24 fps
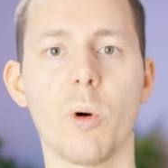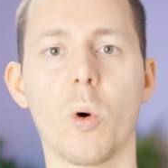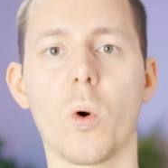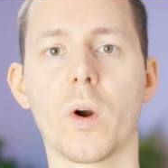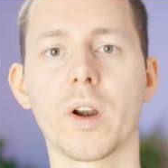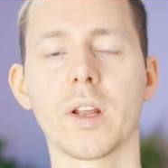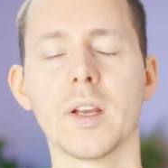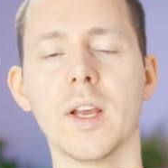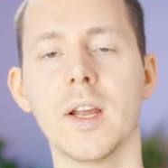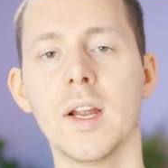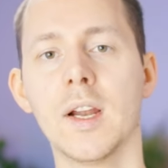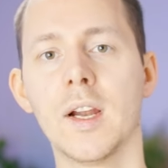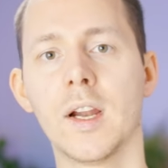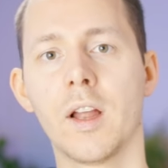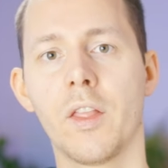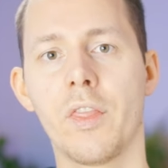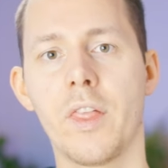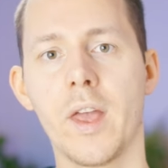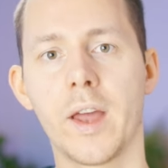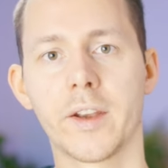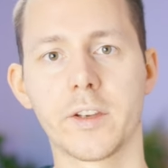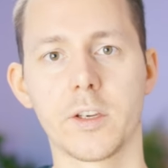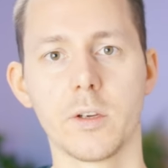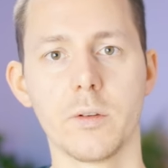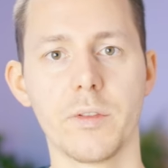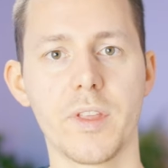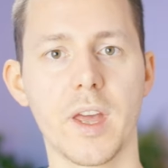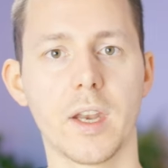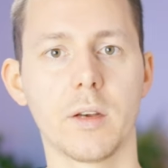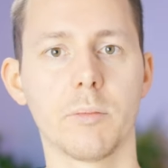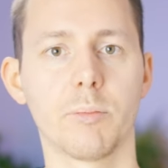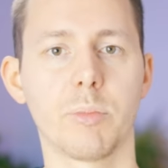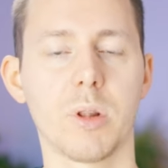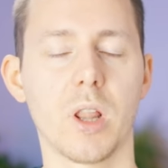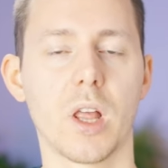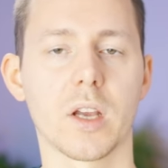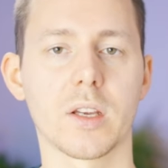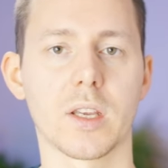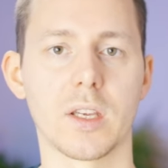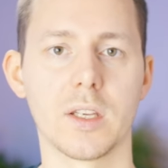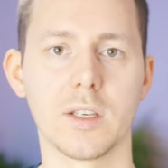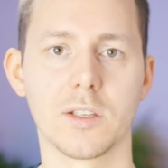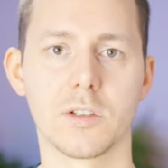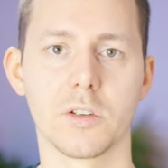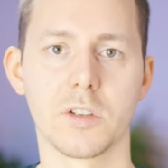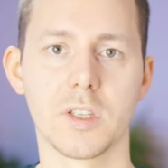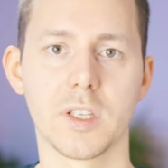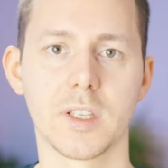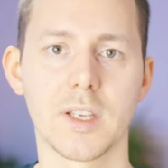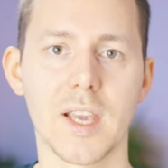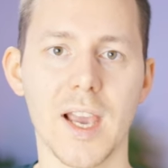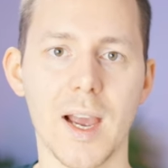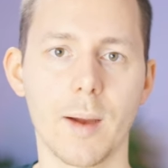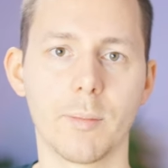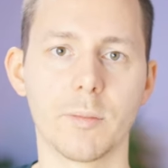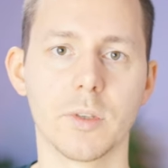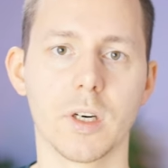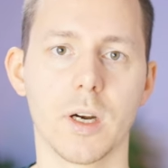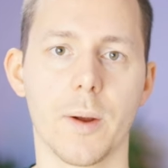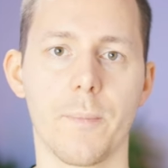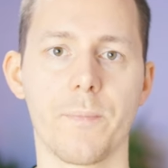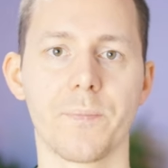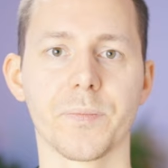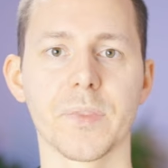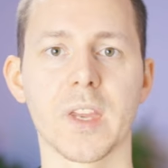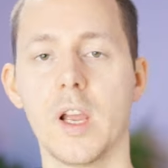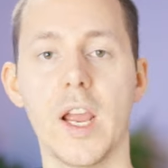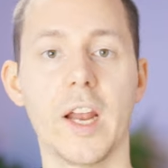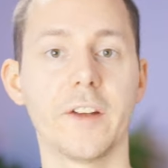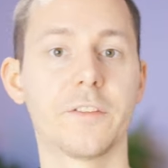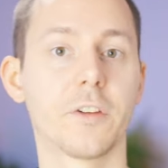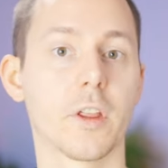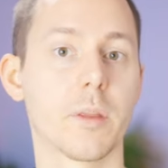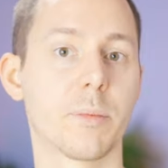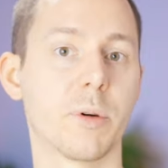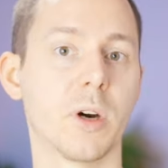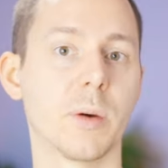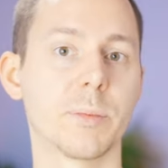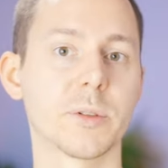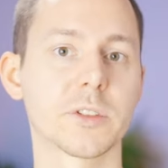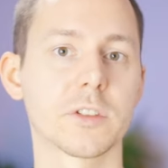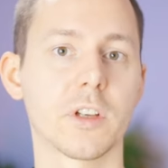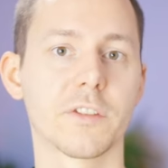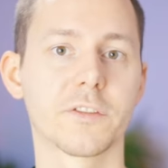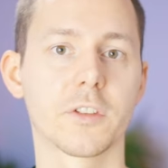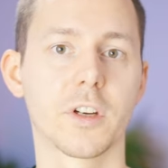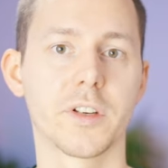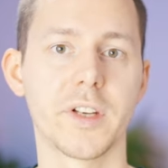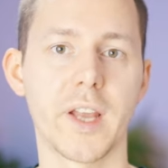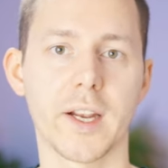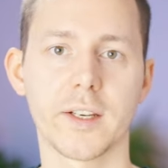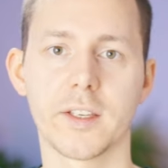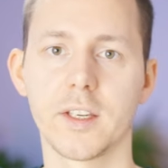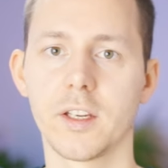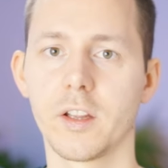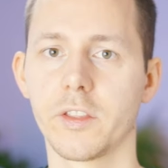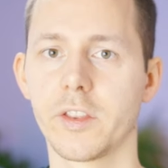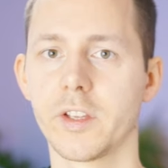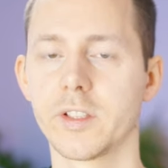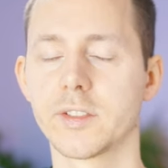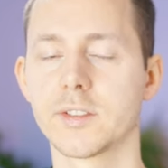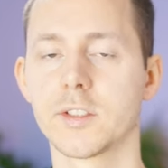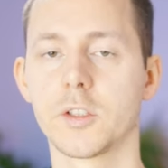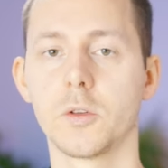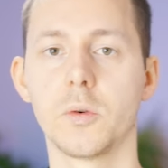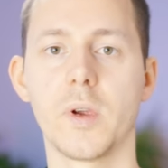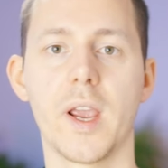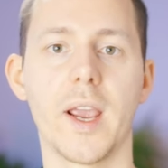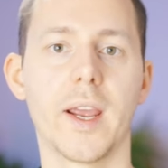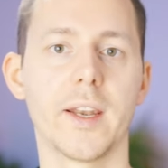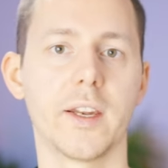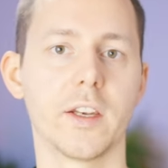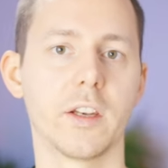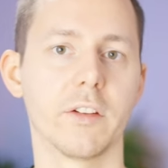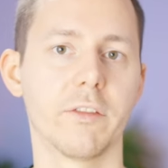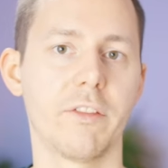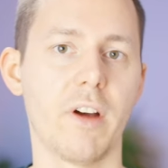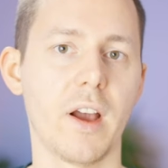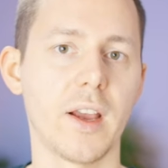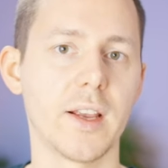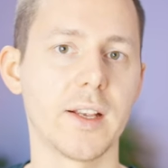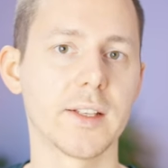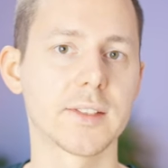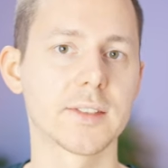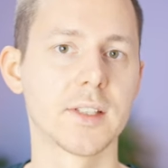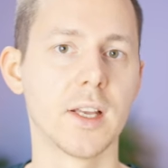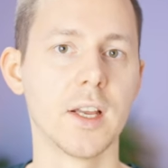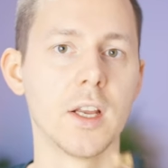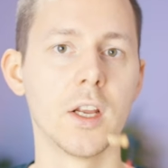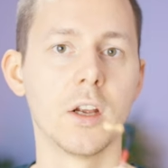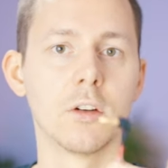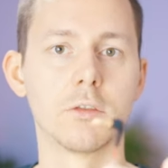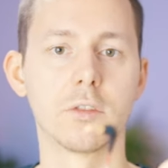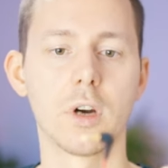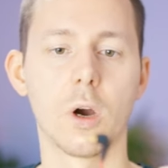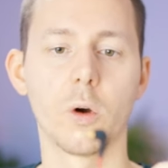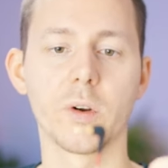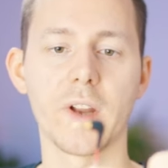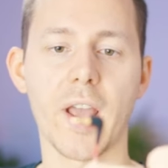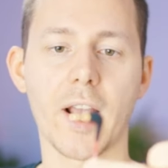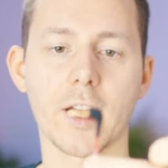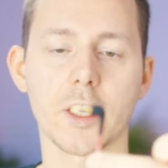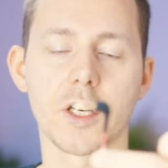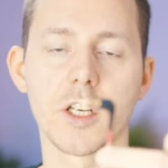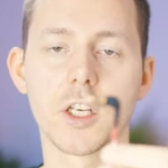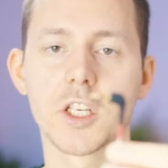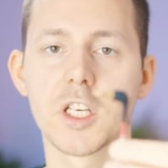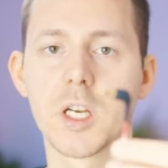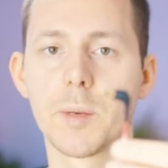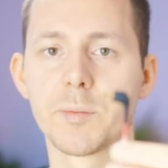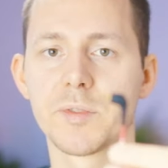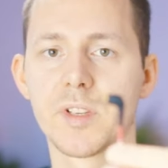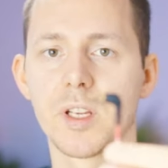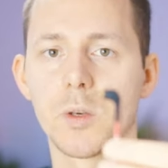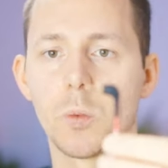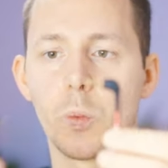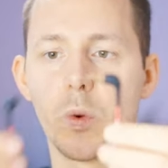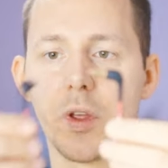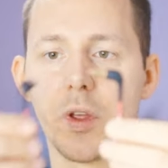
port that you then plug into the camera. And for the purpose of connecting this to any device, Rode actually ships it